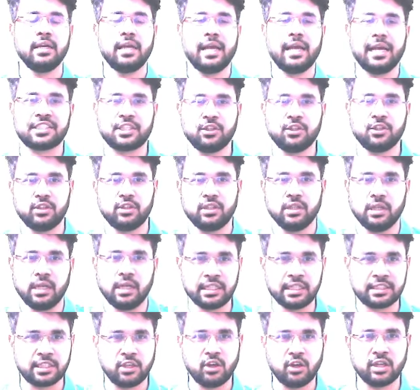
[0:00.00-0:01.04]

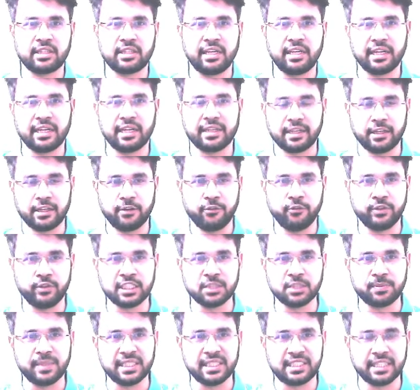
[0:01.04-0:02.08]
SQR3R technique, which
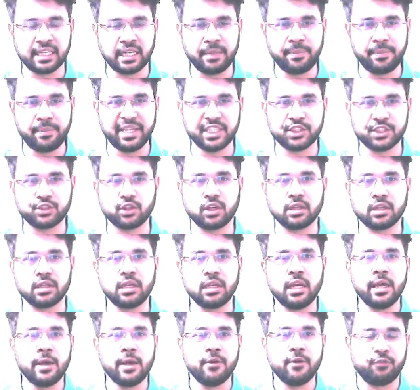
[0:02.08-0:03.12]
is basically based on,
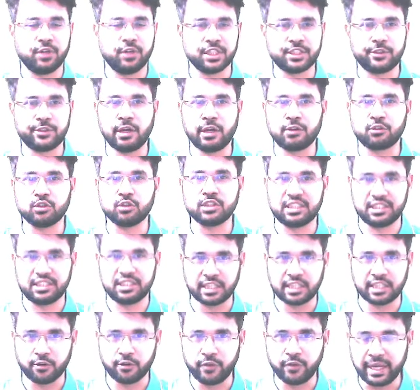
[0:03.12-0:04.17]
first you have to
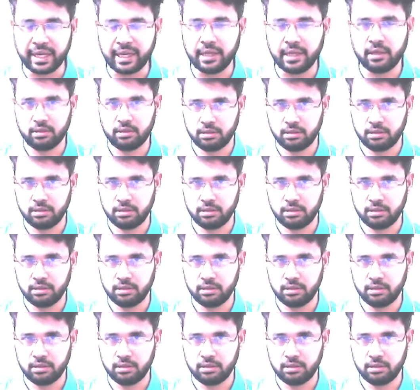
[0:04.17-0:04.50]
survey.